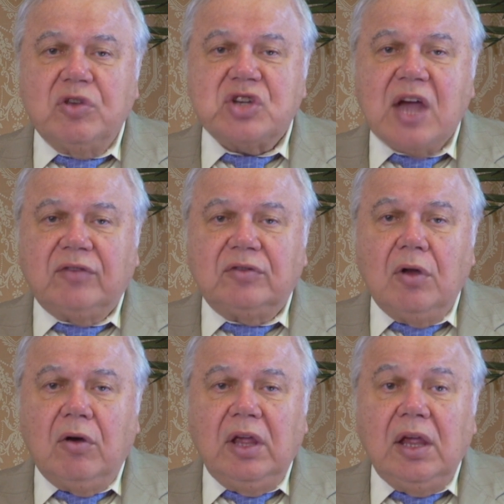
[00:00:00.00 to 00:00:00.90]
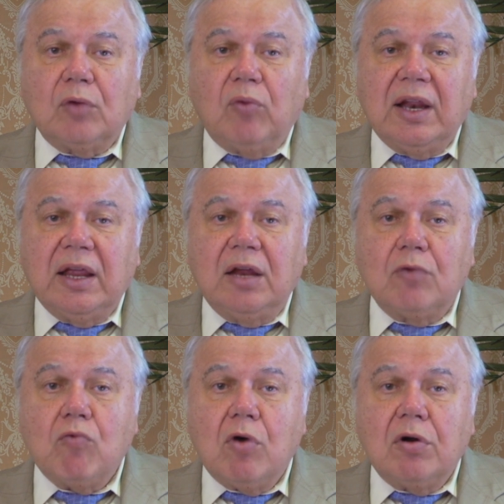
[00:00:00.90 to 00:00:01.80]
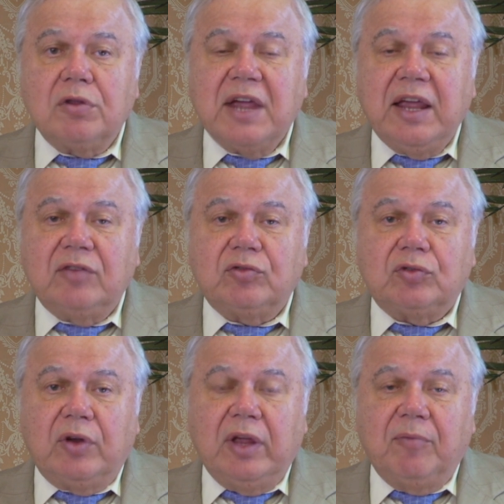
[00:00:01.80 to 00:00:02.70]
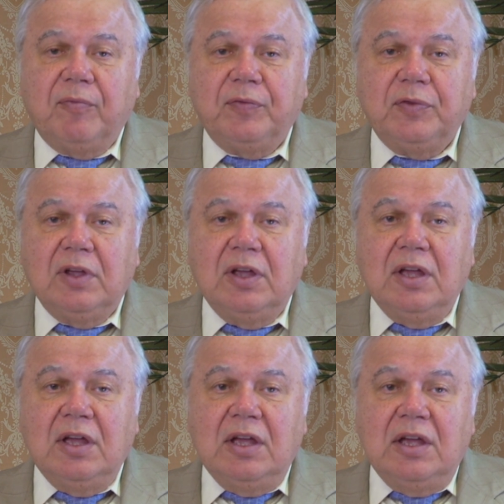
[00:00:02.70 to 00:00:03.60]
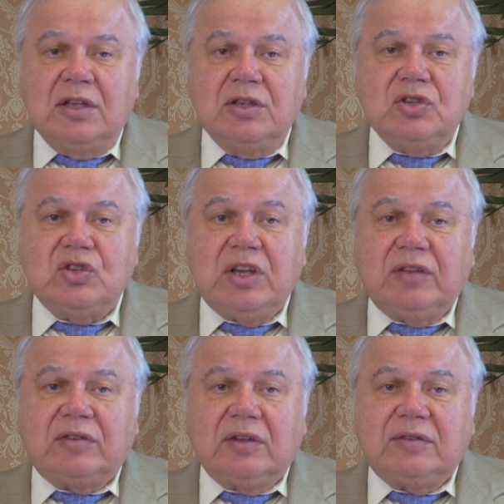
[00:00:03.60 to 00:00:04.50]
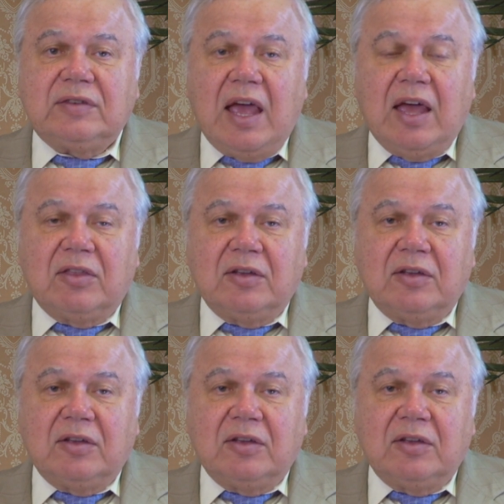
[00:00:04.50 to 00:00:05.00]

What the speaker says: has no equal in world history. Jesus said,